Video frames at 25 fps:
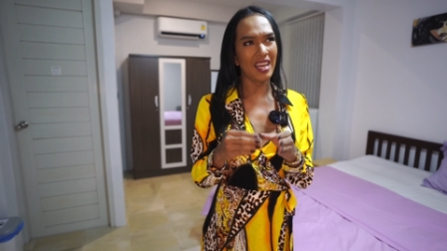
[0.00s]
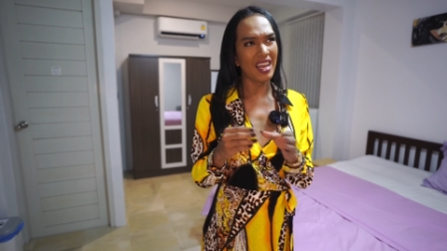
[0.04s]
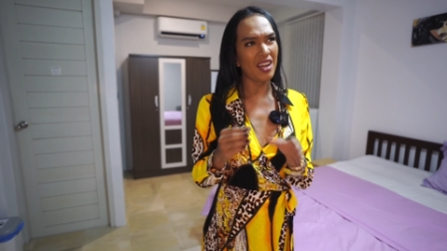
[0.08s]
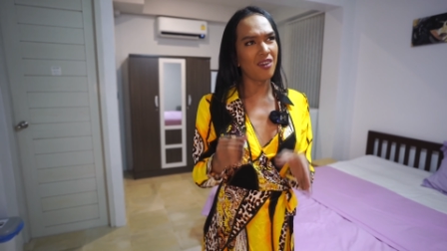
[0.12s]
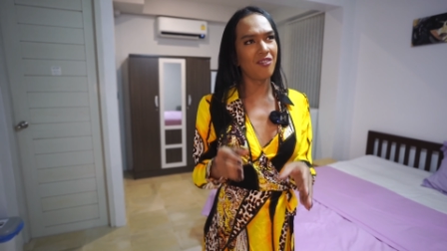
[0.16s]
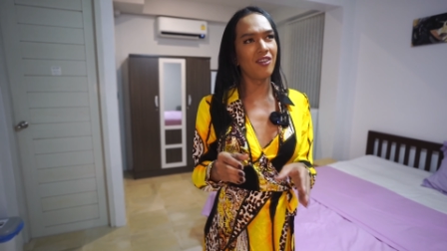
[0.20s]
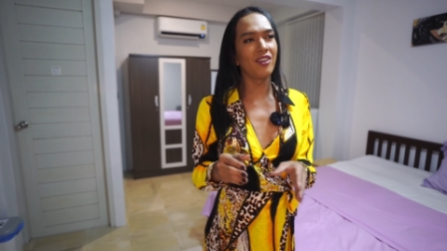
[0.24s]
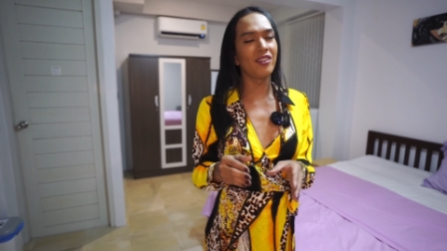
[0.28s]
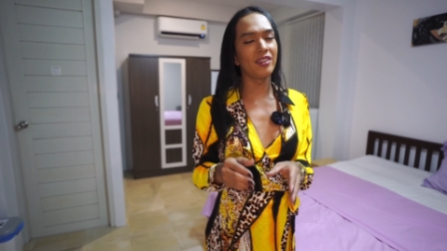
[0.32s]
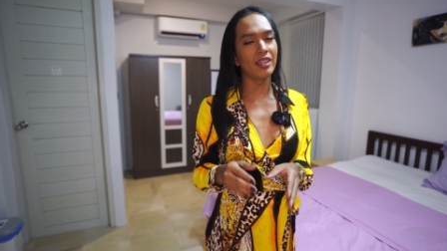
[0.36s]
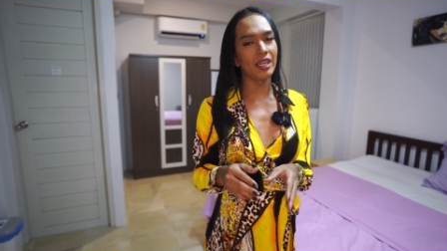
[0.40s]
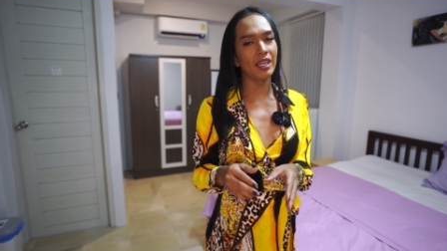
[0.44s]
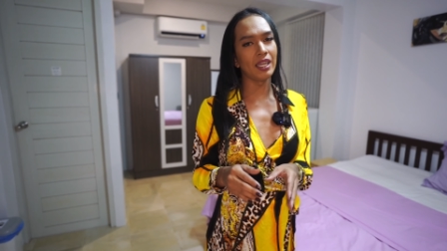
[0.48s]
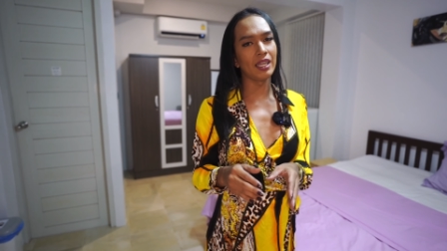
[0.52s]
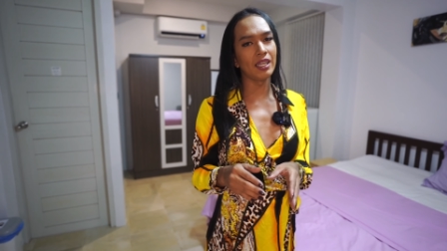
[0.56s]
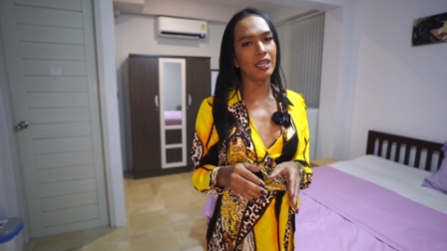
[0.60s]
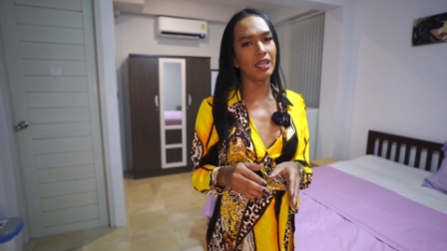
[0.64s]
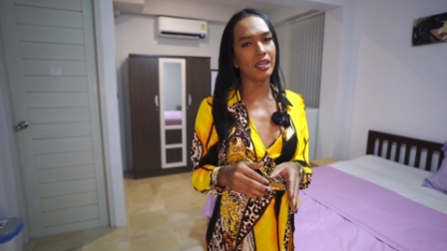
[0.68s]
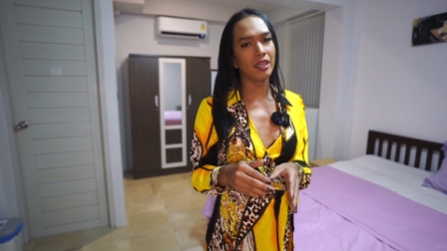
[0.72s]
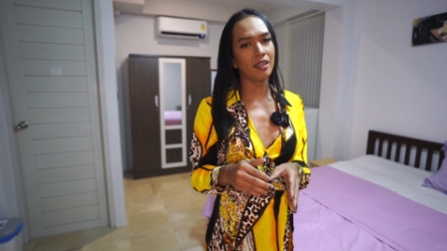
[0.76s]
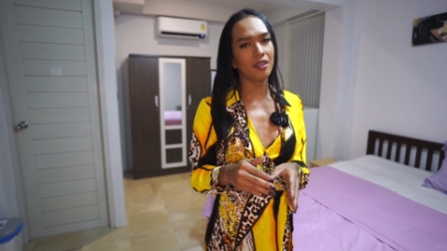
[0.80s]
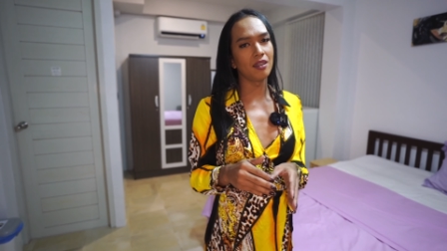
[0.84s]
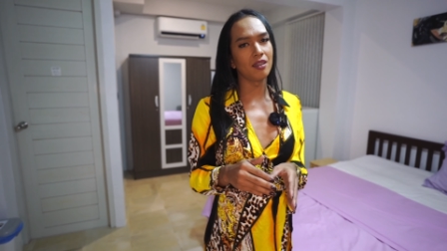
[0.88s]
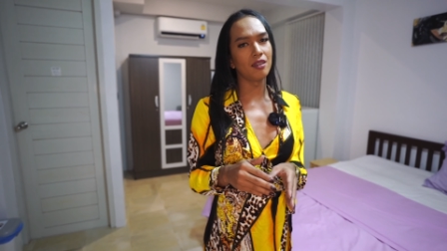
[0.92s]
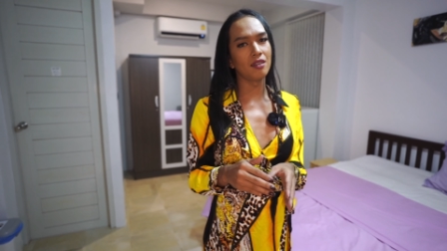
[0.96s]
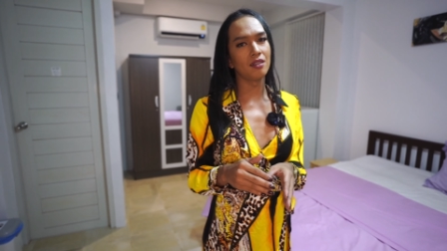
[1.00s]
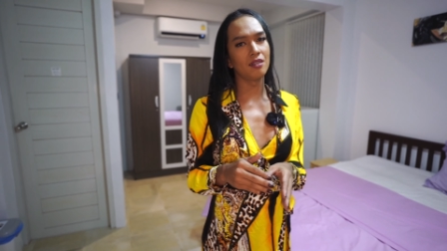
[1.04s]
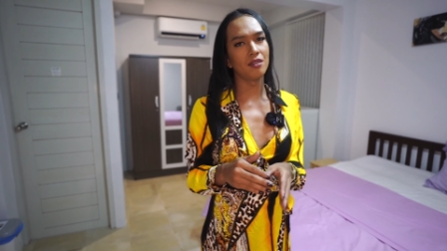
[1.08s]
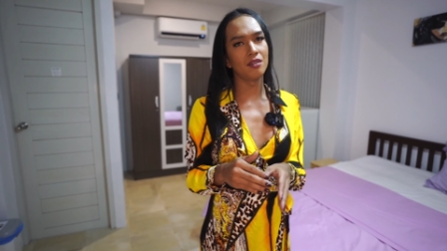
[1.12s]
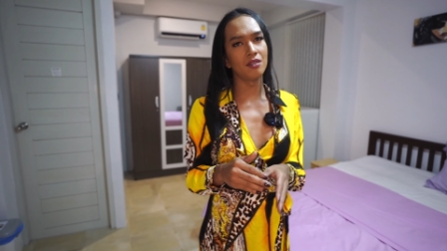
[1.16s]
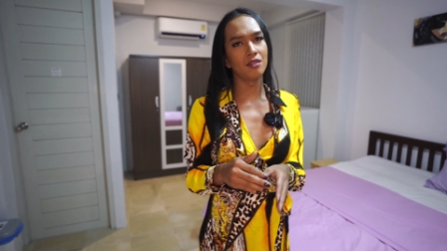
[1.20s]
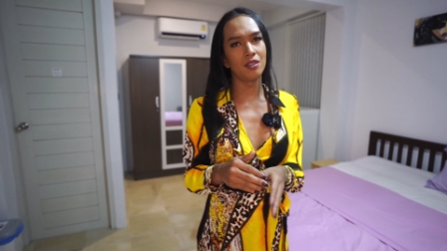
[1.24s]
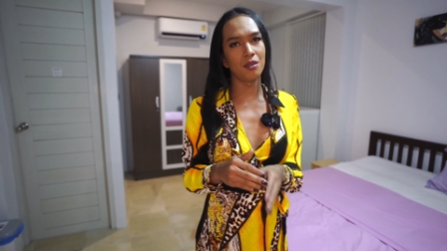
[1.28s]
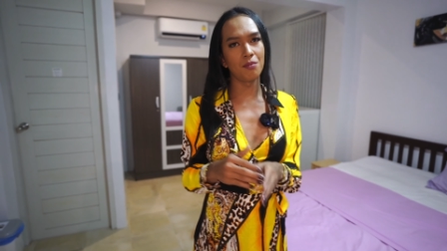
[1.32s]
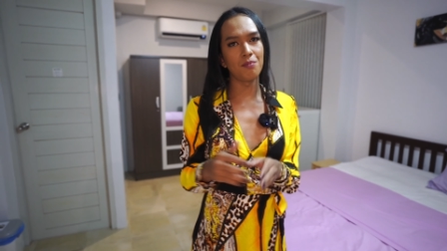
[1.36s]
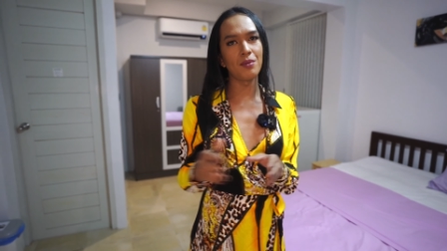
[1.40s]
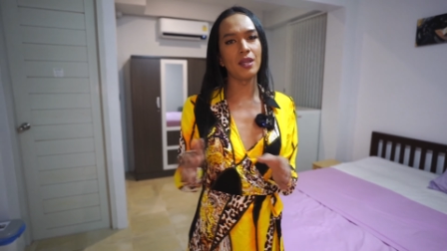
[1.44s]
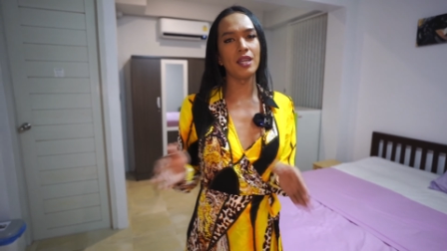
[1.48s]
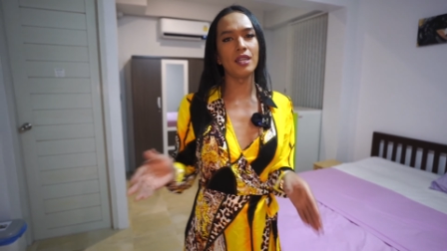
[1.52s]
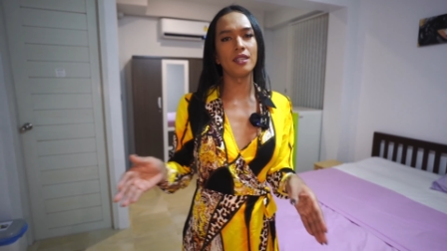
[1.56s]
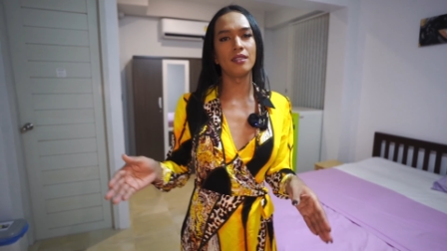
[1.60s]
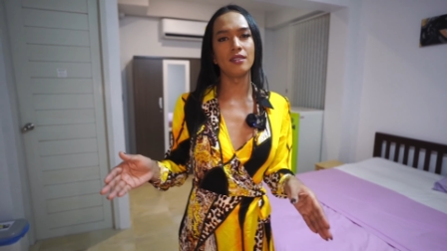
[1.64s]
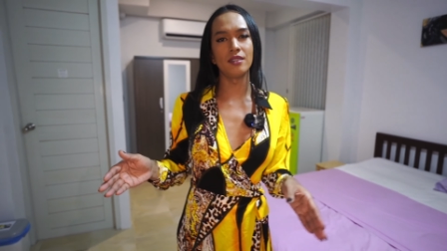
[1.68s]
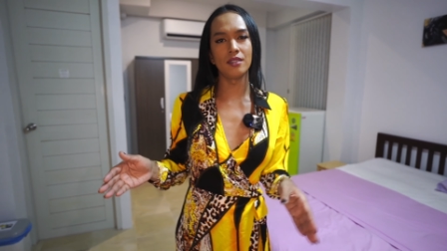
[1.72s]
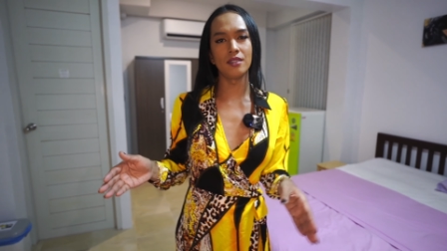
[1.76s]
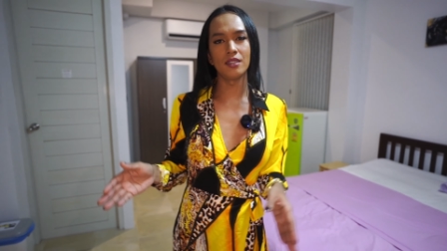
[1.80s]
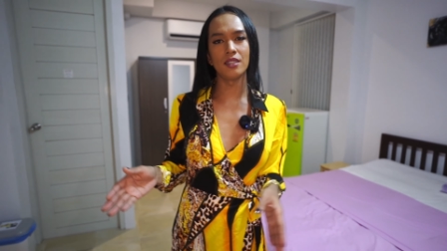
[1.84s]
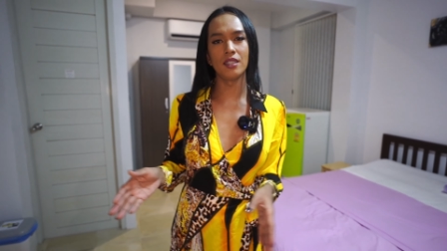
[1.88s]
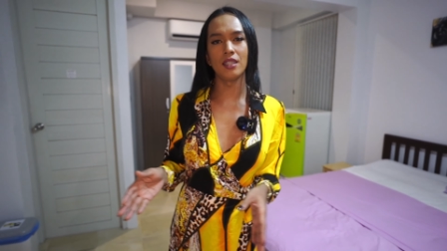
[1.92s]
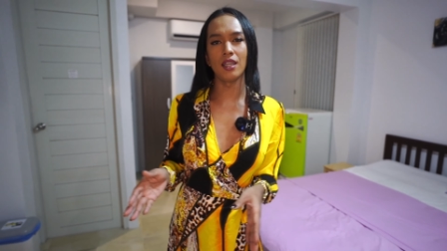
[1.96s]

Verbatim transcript: everything like the best